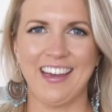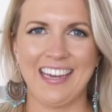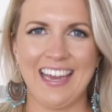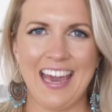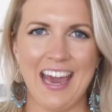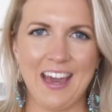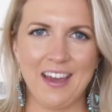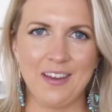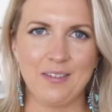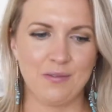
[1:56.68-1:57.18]

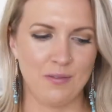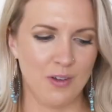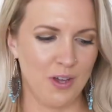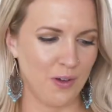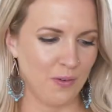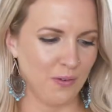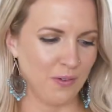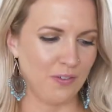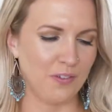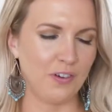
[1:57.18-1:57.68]
Okay.
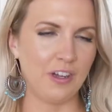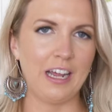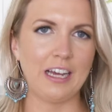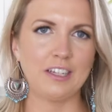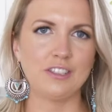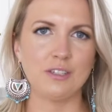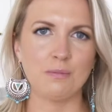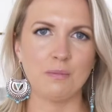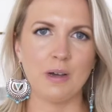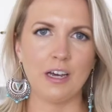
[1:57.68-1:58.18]
We've got
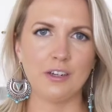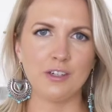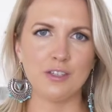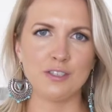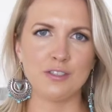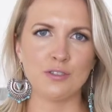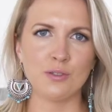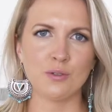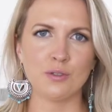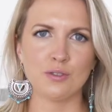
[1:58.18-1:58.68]
our tomato
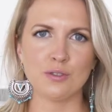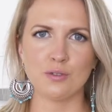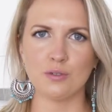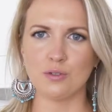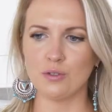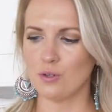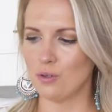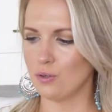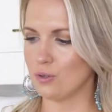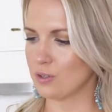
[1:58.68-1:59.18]
sauce all
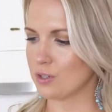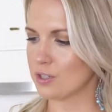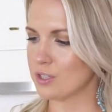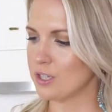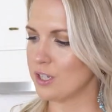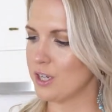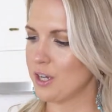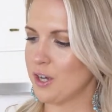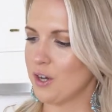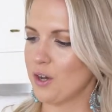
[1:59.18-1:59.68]
cooked.
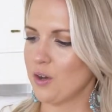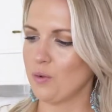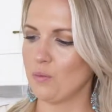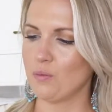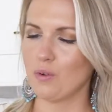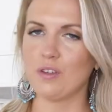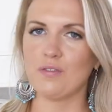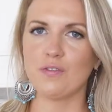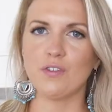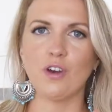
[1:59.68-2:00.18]

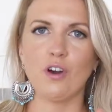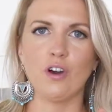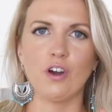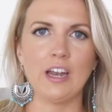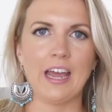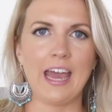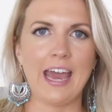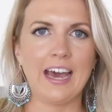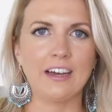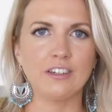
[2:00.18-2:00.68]
We've
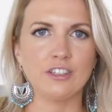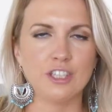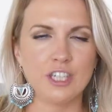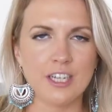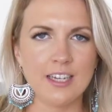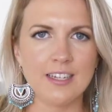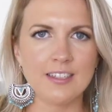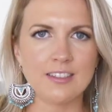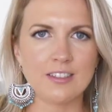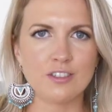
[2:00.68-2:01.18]
got our
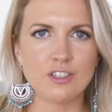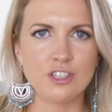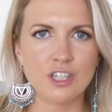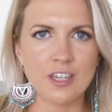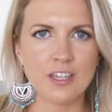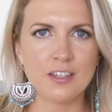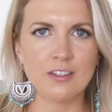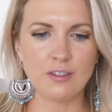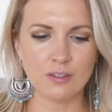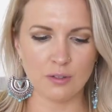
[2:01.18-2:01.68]
Cheats
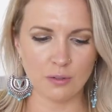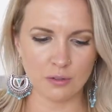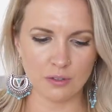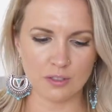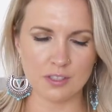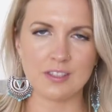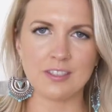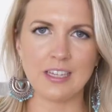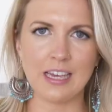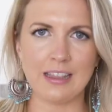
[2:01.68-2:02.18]
cheese
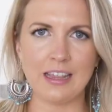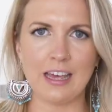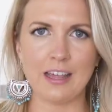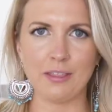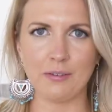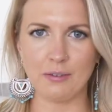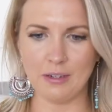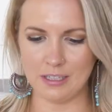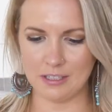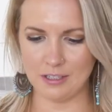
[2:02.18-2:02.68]
sauce, say that 3